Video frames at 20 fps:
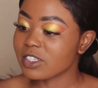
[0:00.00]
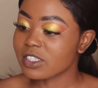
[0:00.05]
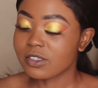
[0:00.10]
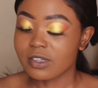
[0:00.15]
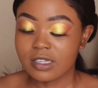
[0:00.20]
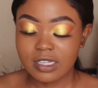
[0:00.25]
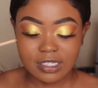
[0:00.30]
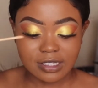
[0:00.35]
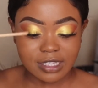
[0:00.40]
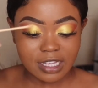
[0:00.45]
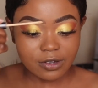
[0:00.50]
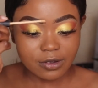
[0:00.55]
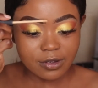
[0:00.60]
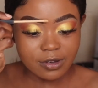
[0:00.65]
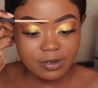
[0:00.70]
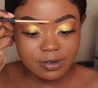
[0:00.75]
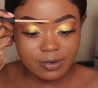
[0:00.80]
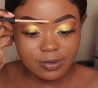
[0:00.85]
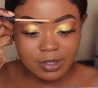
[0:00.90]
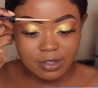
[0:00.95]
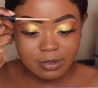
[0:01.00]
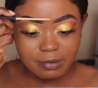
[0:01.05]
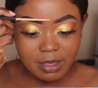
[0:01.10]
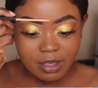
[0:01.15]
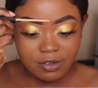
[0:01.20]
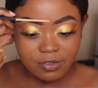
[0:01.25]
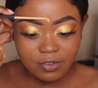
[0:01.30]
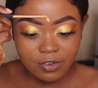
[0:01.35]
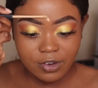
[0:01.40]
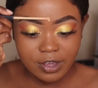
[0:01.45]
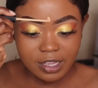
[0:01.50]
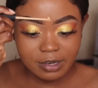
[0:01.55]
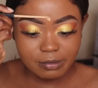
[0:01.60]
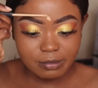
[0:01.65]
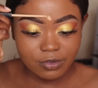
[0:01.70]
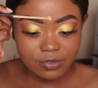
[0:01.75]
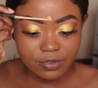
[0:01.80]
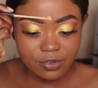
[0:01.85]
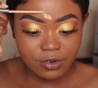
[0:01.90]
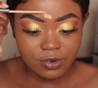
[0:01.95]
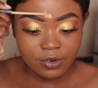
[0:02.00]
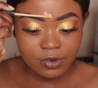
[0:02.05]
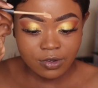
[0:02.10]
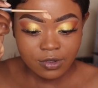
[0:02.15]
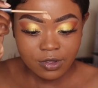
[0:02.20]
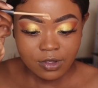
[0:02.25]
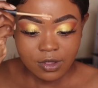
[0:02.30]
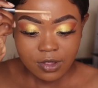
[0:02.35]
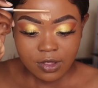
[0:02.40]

just gonna start off with my forehead before